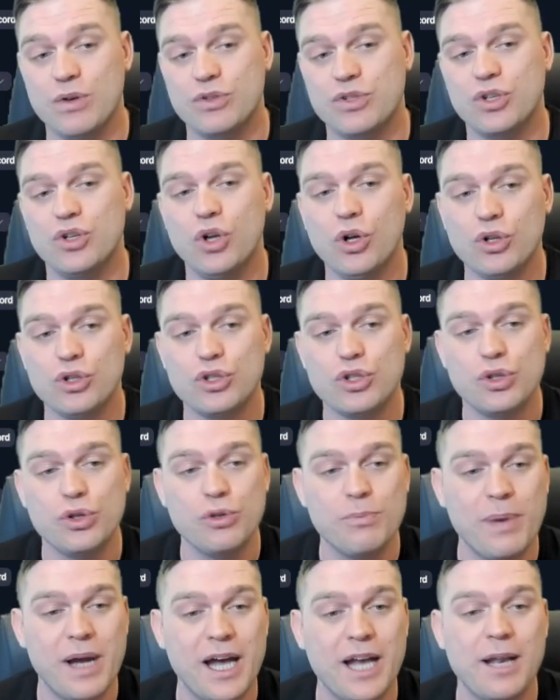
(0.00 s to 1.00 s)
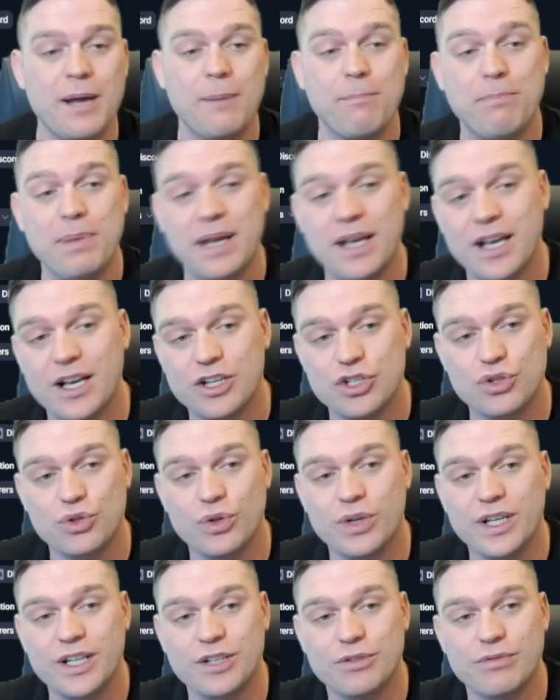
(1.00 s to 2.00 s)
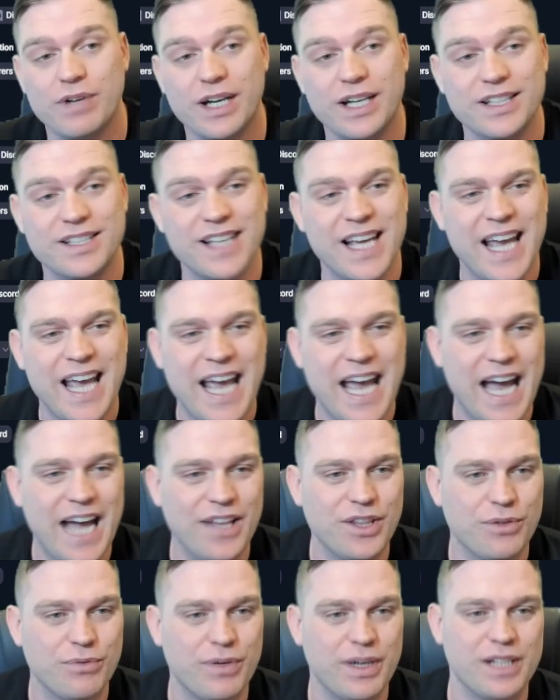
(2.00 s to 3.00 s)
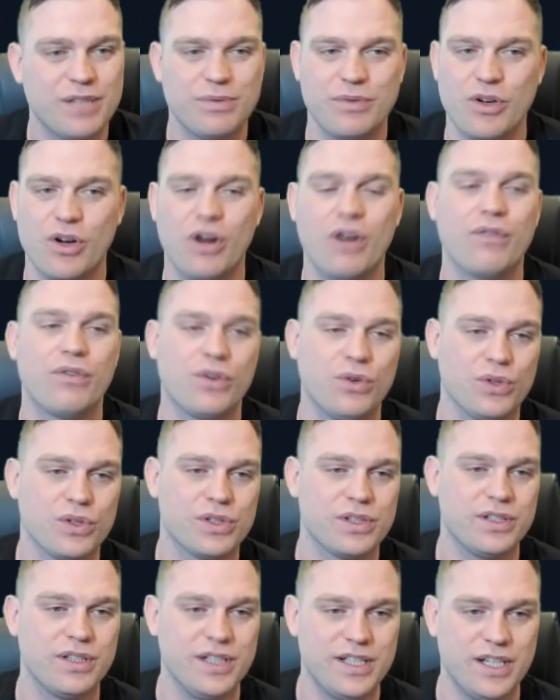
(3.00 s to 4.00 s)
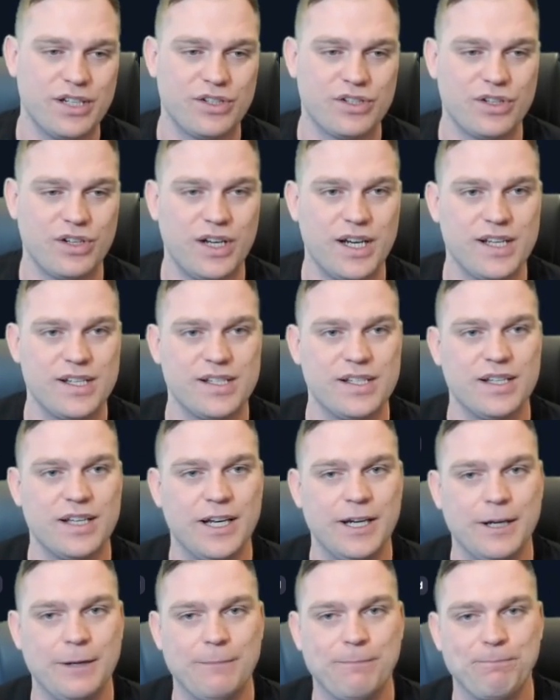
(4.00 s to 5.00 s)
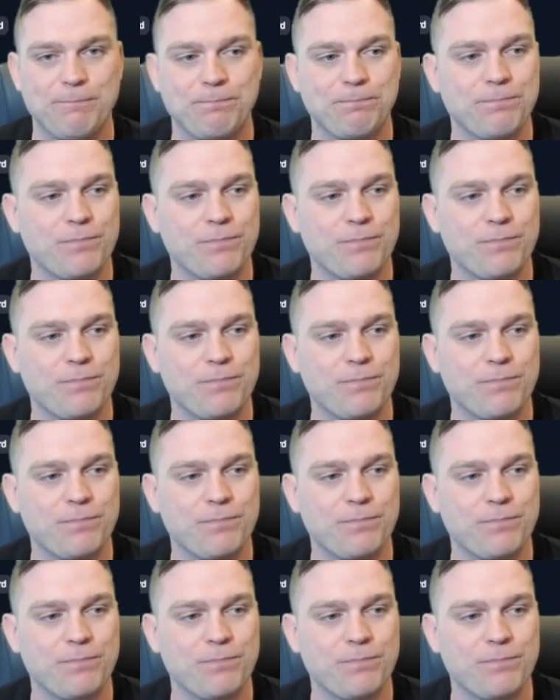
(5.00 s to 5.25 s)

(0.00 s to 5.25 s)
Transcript: So not too bad. BingX joining the race and the rest. We've got, of course, decentralized um,